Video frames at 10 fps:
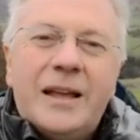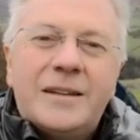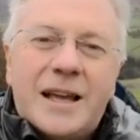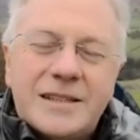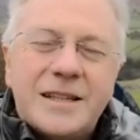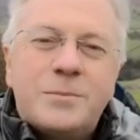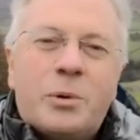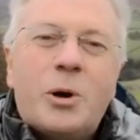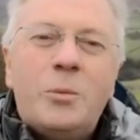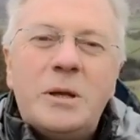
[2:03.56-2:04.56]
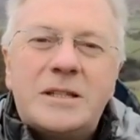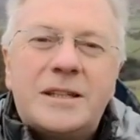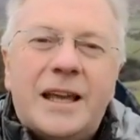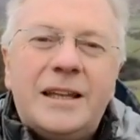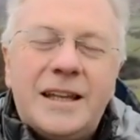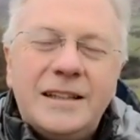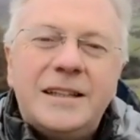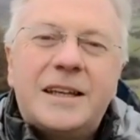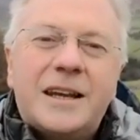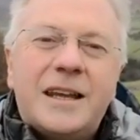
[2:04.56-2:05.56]
That's his promise at the end
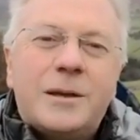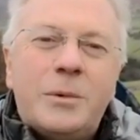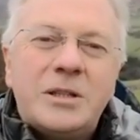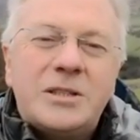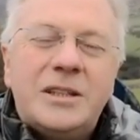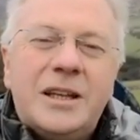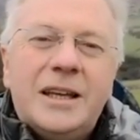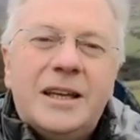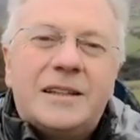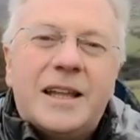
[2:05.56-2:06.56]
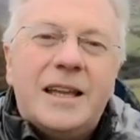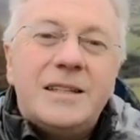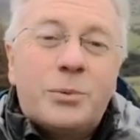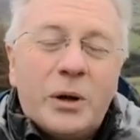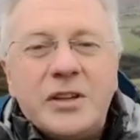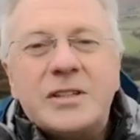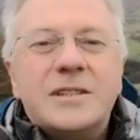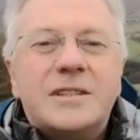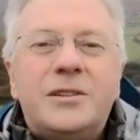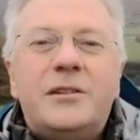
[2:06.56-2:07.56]
of the Great Commission, that he's with us
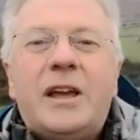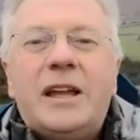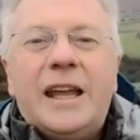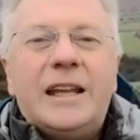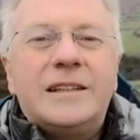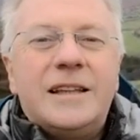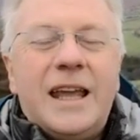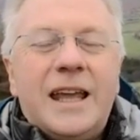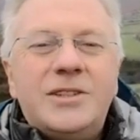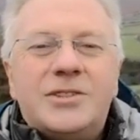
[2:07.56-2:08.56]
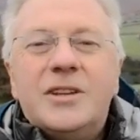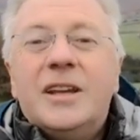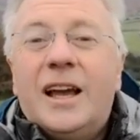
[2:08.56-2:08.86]
until the very end of the age.